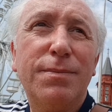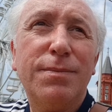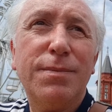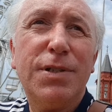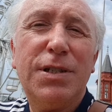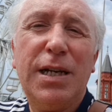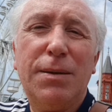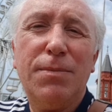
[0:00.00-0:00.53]

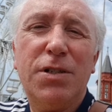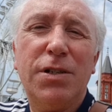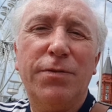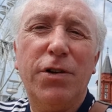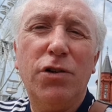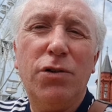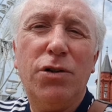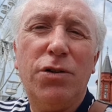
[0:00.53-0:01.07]
statements of
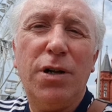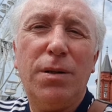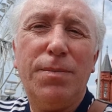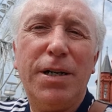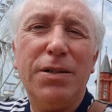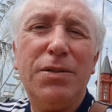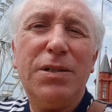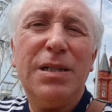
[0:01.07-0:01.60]
law
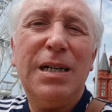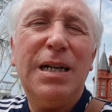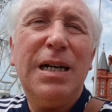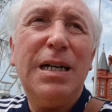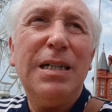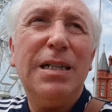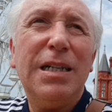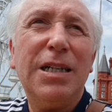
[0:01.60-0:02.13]
almost,
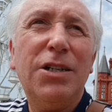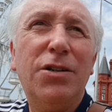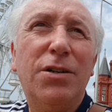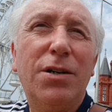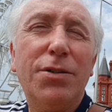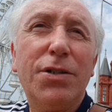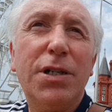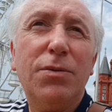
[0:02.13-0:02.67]
that you're
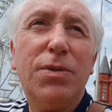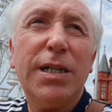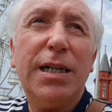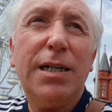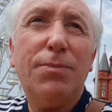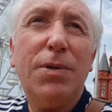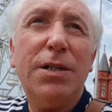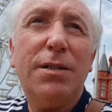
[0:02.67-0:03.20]
also
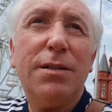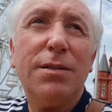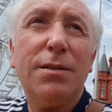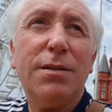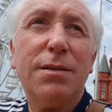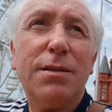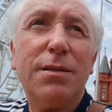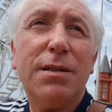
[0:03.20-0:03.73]
dealing with
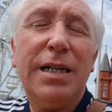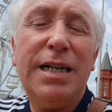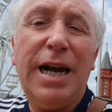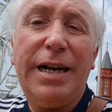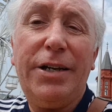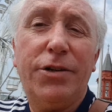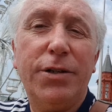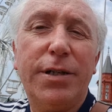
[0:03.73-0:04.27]

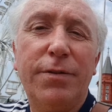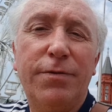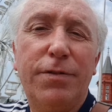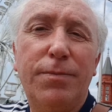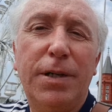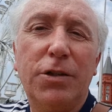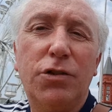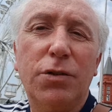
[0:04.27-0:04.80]
inaccurate
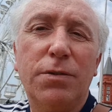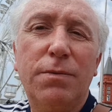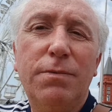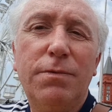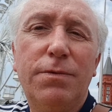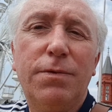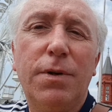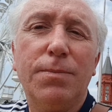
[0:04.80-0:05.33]
information
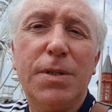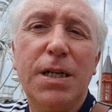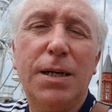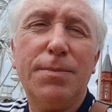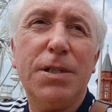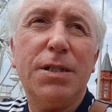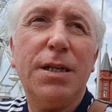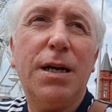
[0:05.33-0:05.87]
from time
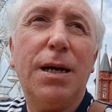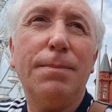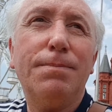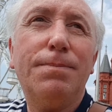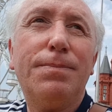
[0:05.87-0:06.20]
to time.